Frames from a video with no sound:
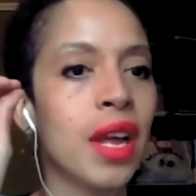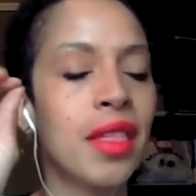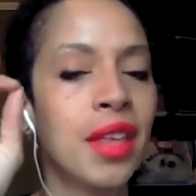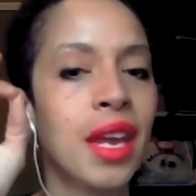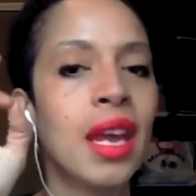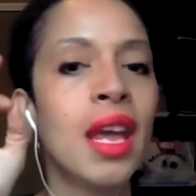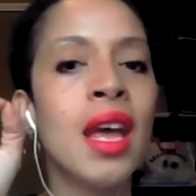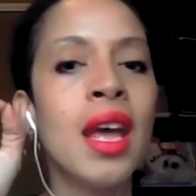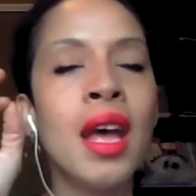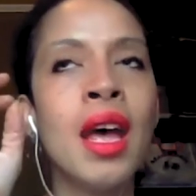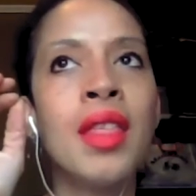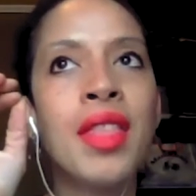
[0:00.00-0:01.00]
And I think
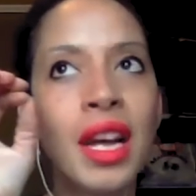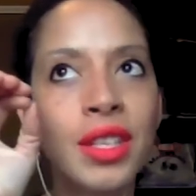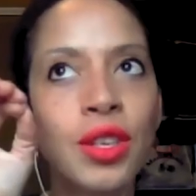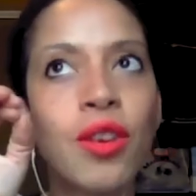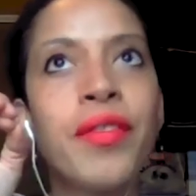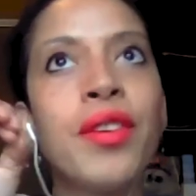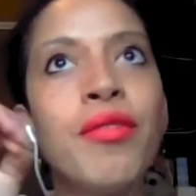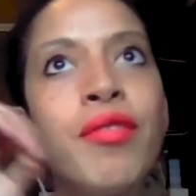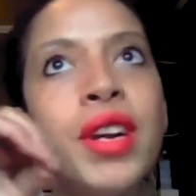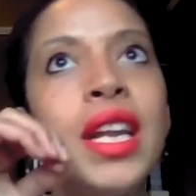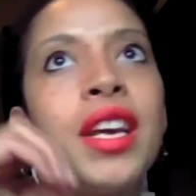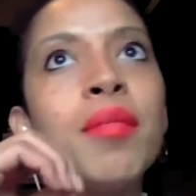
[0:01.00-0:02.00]
that's often a
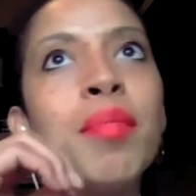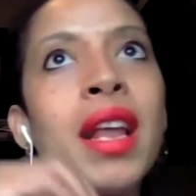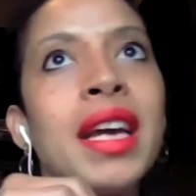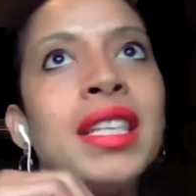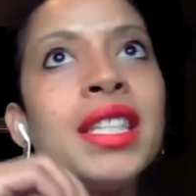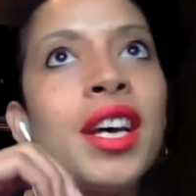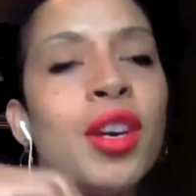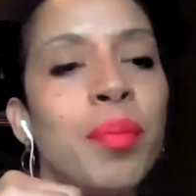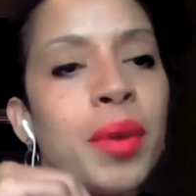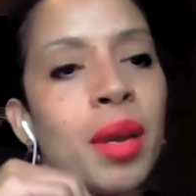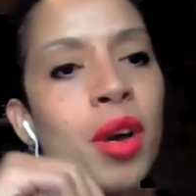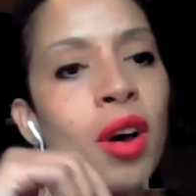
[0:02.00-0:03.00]
really good place to
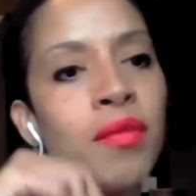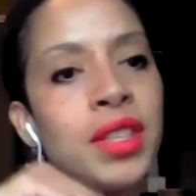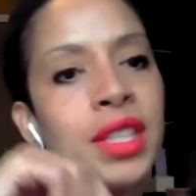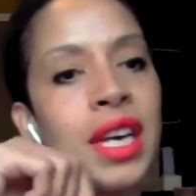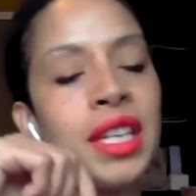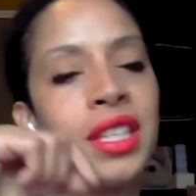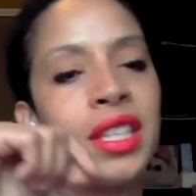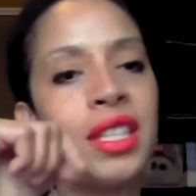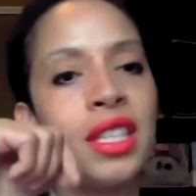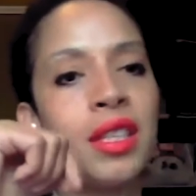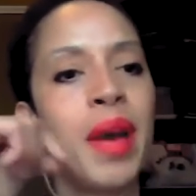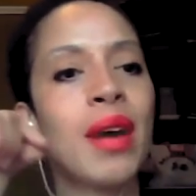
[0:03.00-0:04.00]
open up
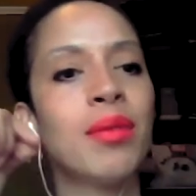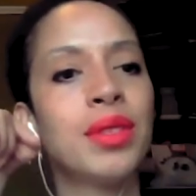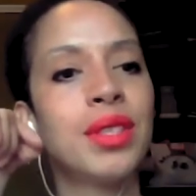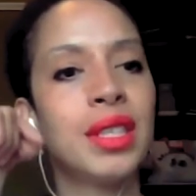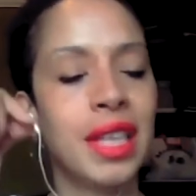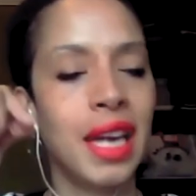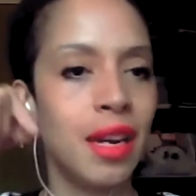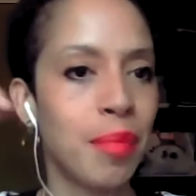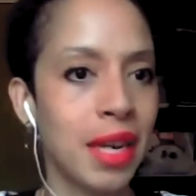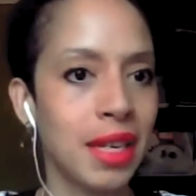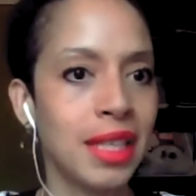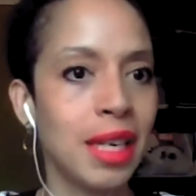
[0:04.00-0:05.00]
conversations about
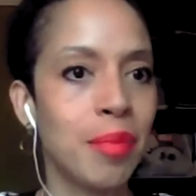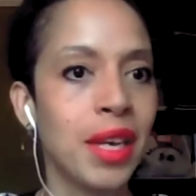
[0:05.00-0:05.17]
sustainability,